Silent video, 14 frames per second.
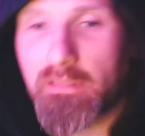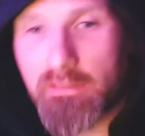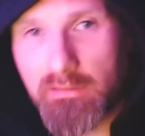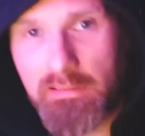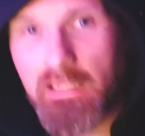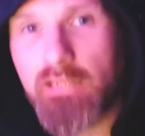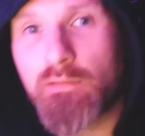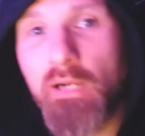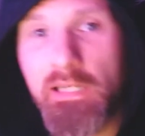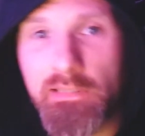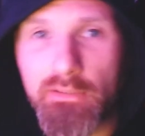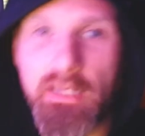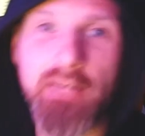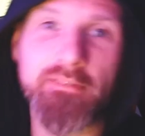that's why
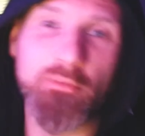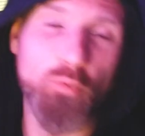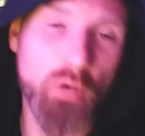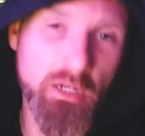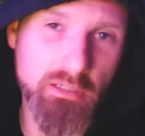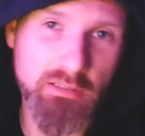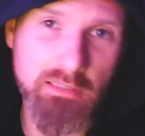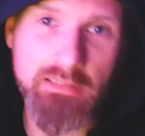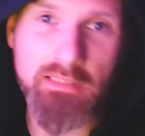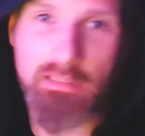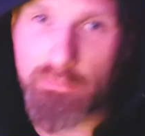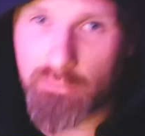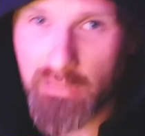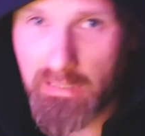you have a watch list, and
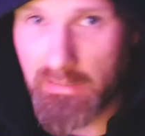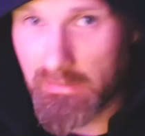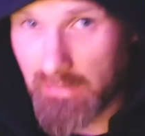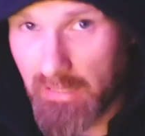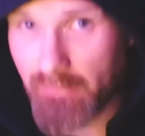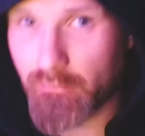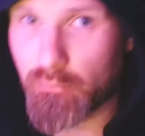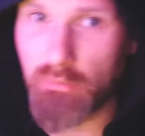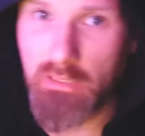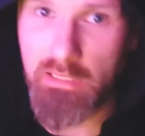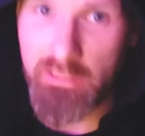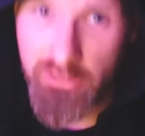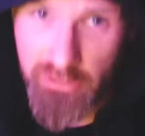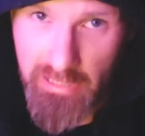you kind of have to
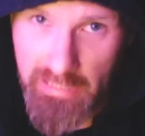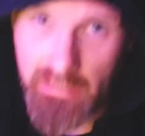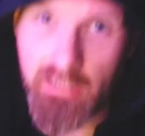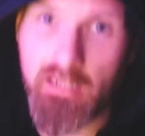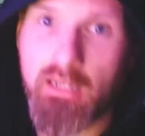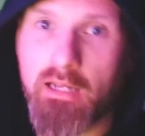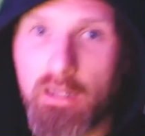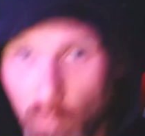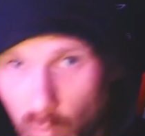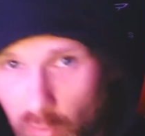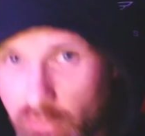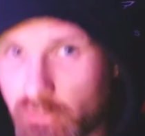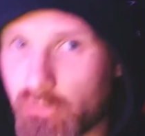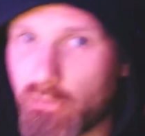check what you're